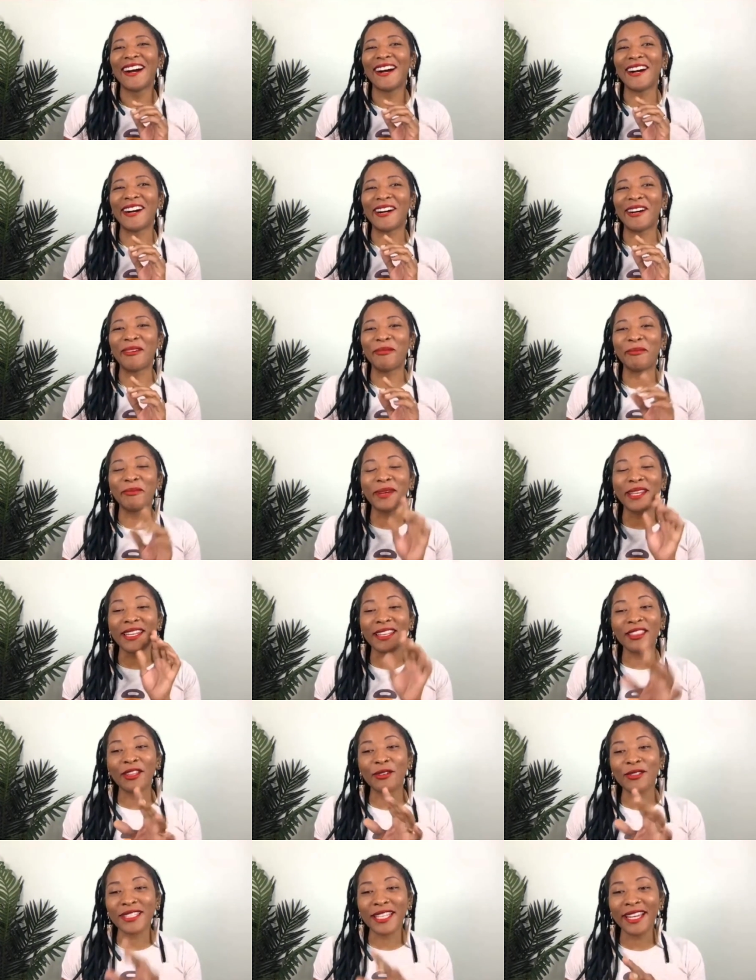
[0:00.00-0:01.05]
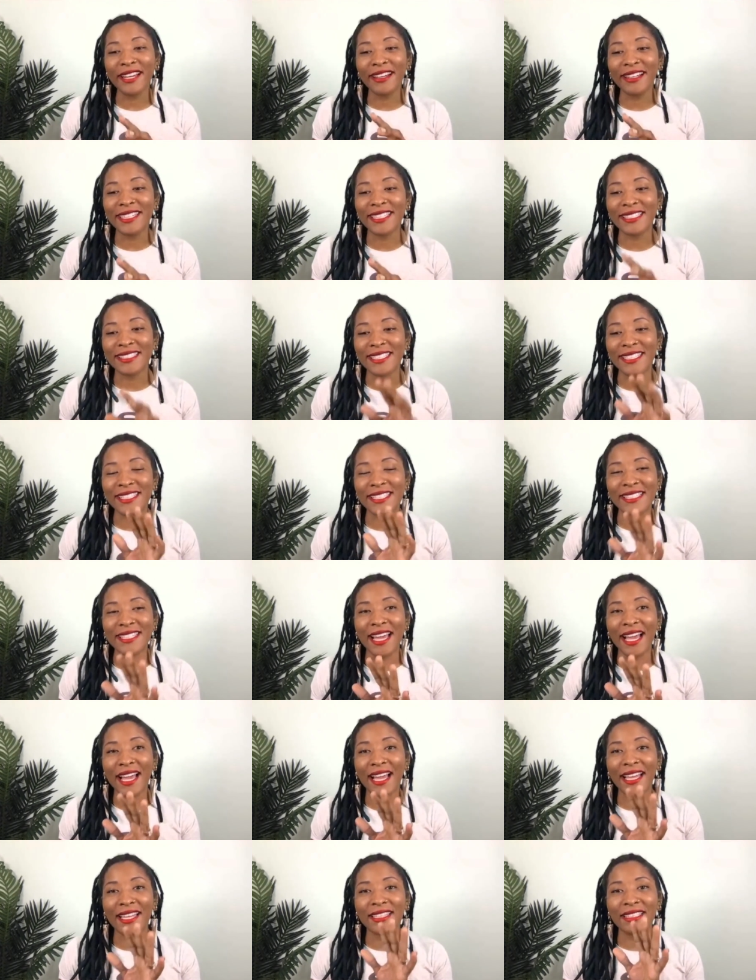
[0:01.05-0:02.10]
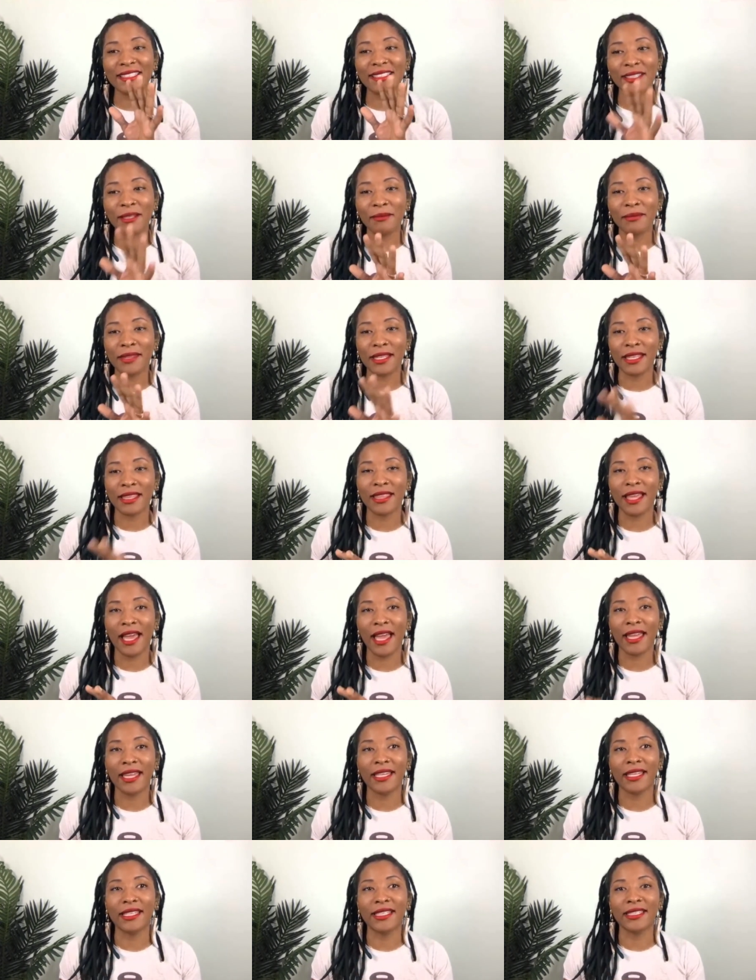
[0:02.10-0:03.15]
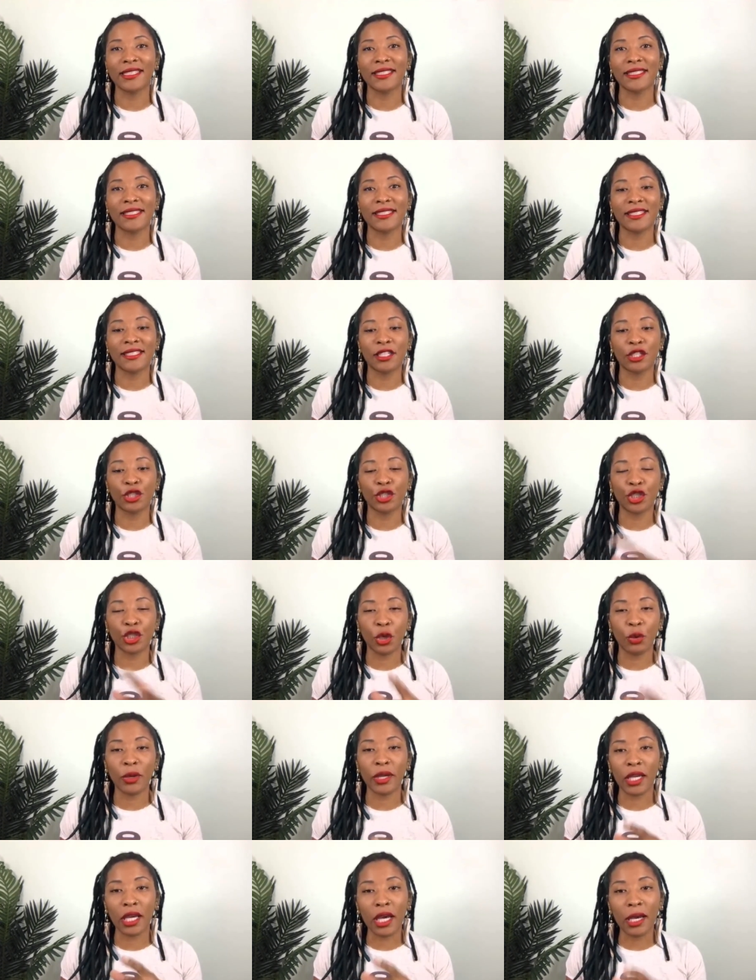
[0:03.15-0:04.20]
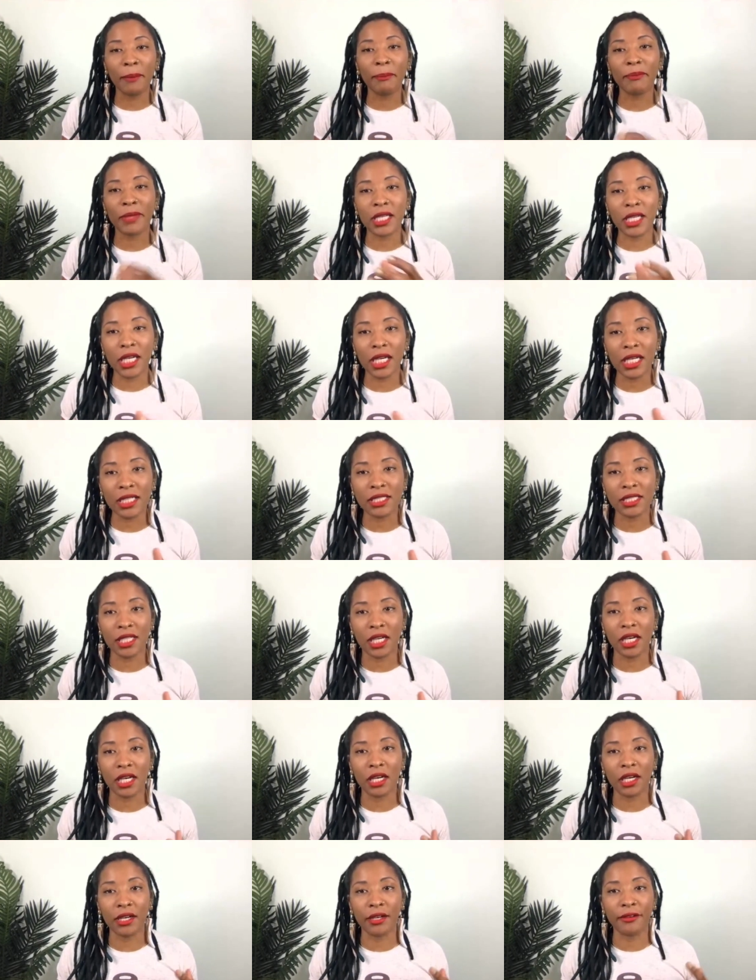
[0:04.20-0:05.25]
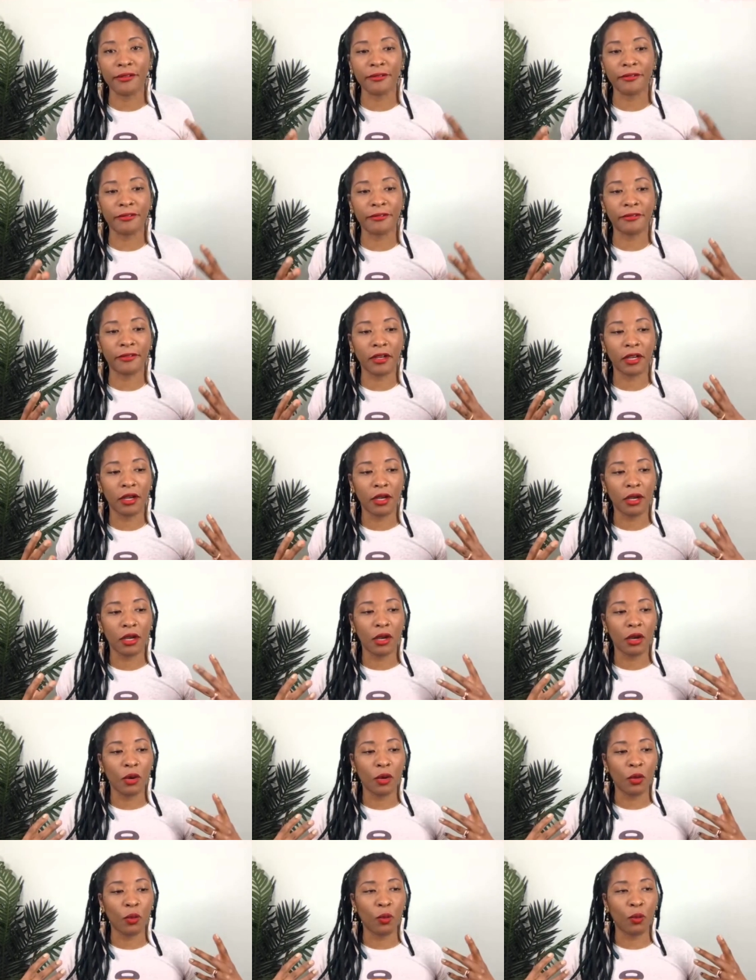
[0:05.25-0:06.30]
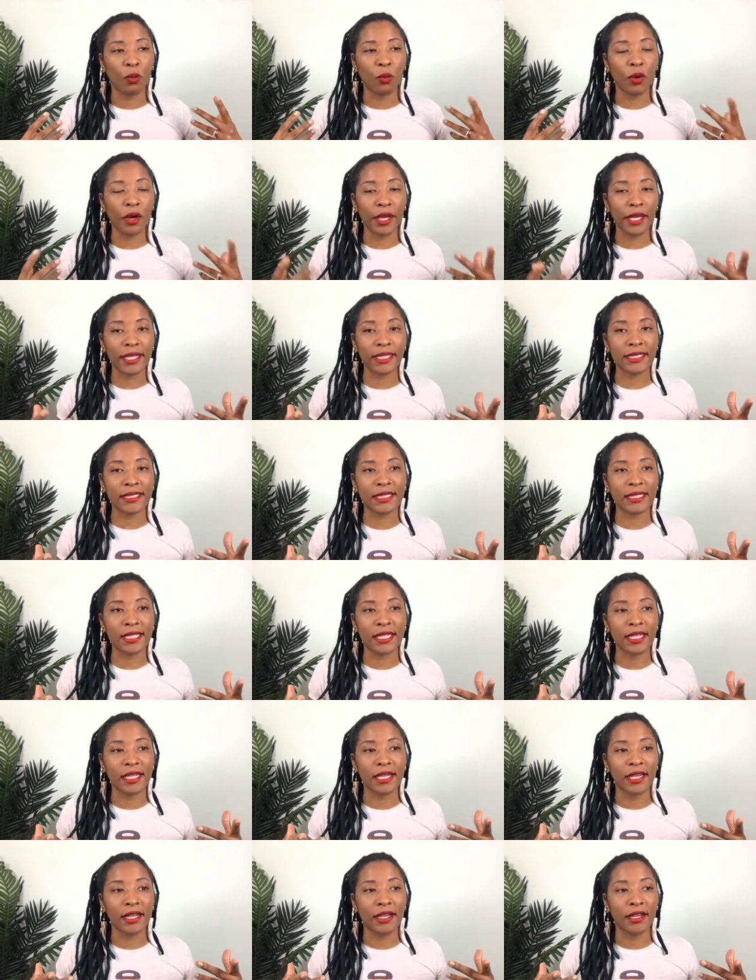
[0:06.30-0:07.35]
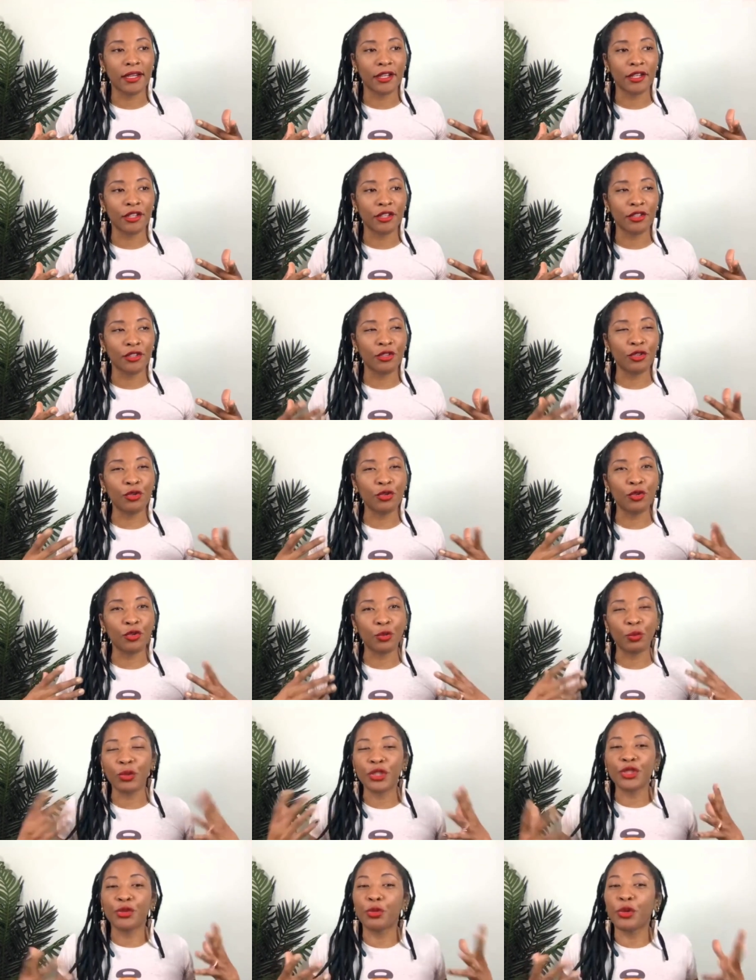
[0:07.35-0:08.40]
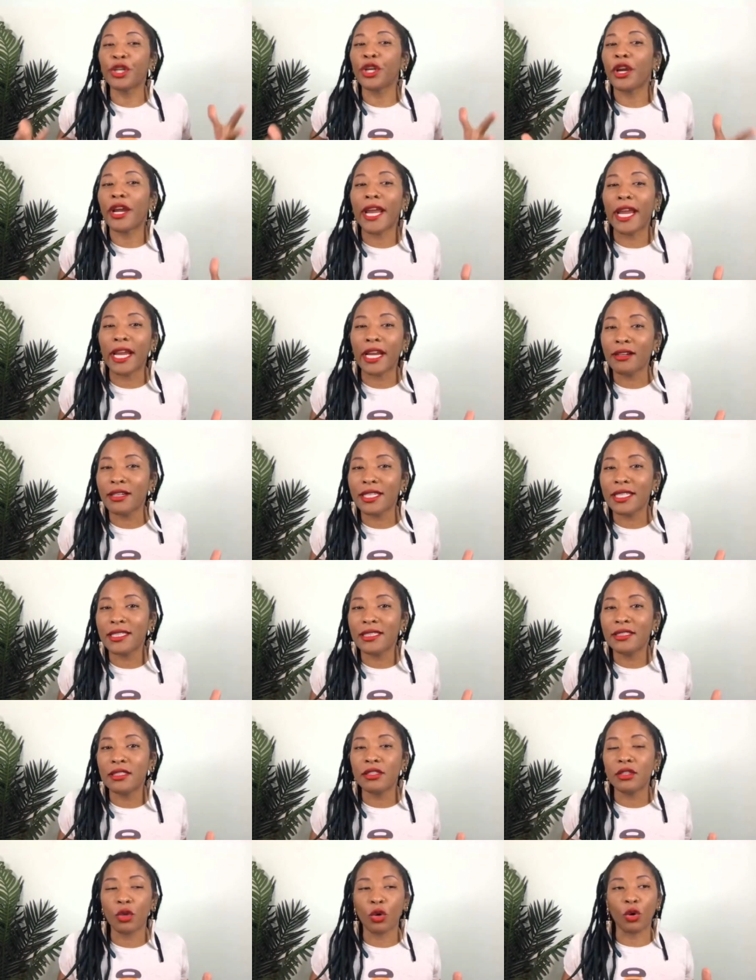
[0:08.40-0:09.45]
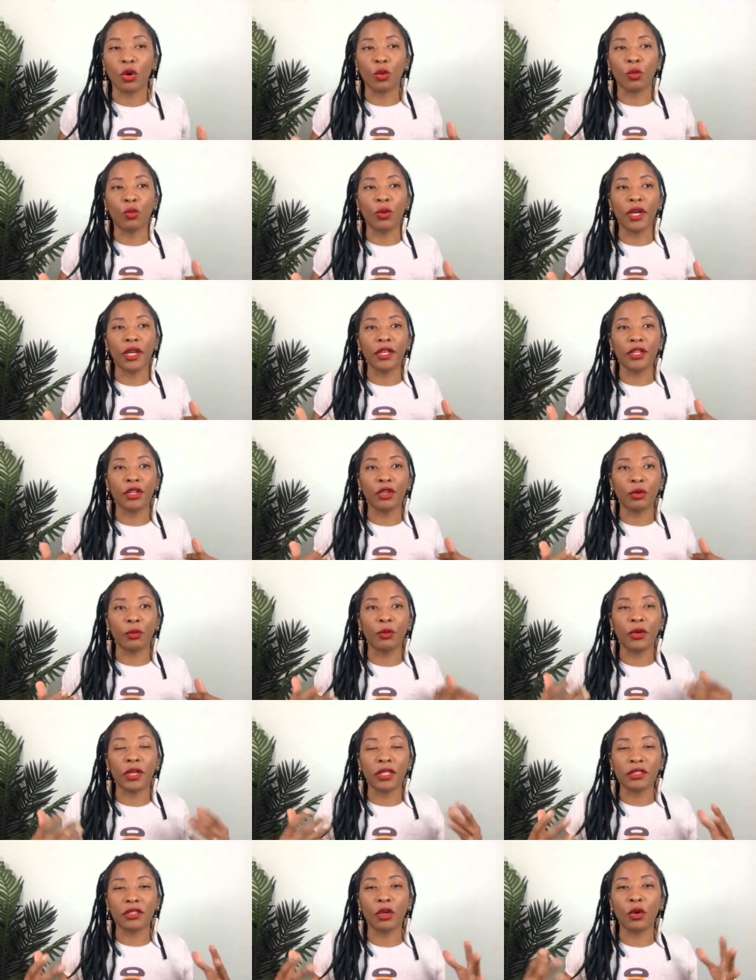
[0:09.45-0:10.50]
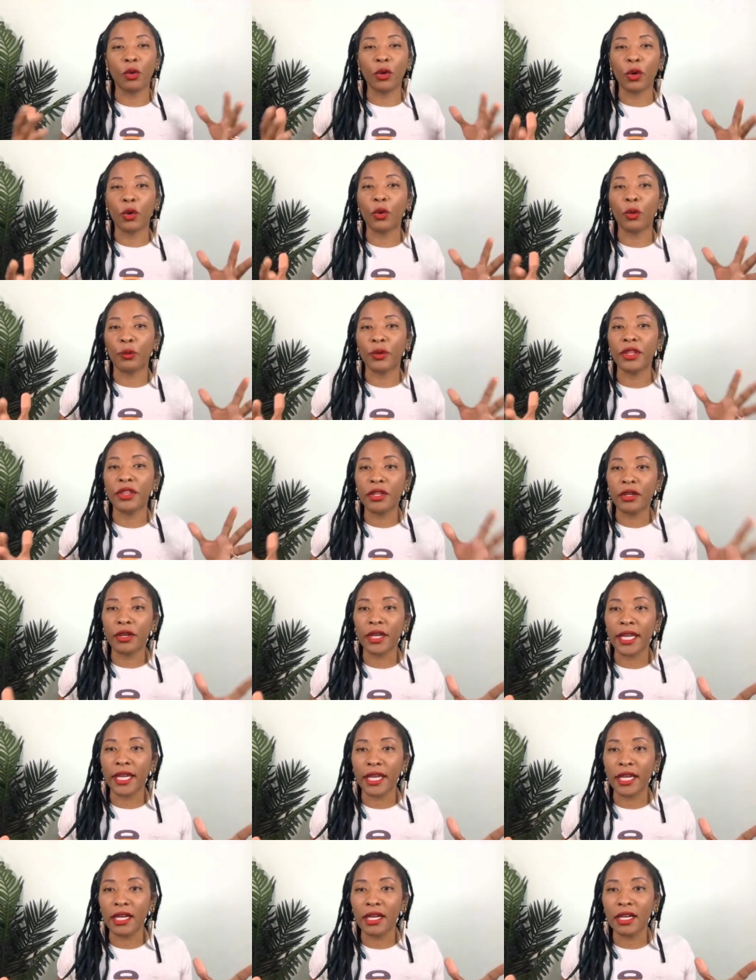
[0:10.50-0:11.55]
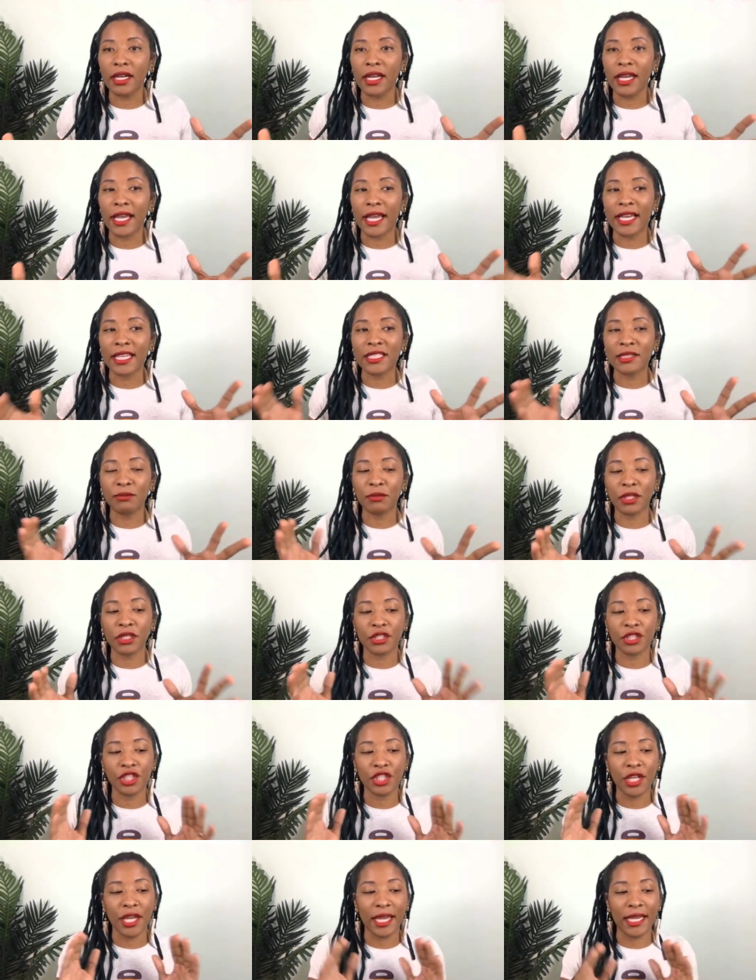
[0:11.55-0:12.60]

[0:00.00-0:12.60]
Um, but in those areas, it's not something that is showing up because of what you what where your hair is or what your what's going on with your hair as much